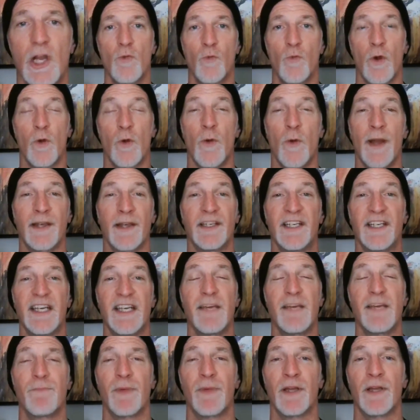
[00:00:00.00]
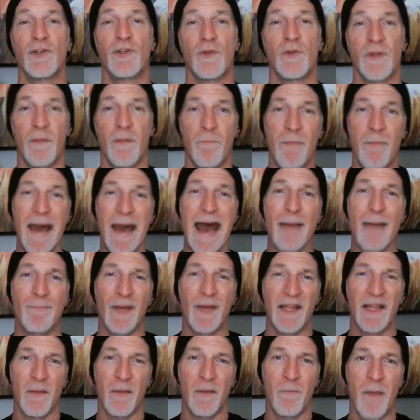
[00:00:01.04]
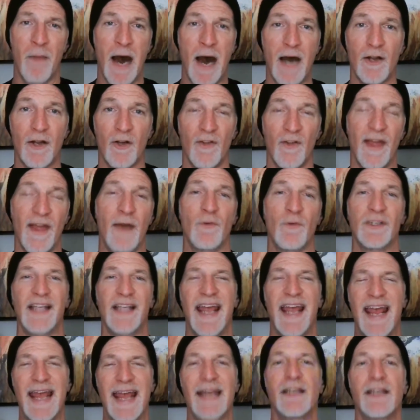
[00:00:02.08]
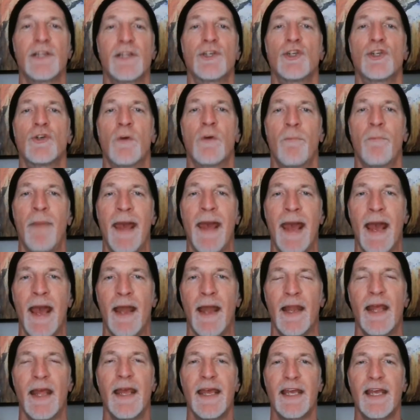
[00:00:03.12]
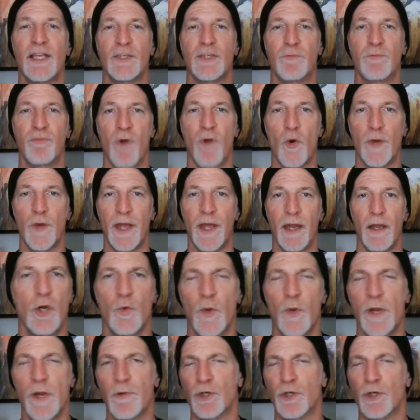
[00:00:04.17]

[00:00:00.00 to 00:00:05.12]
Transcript: where we went deep into the map and the model that was handed to a man is broken. We were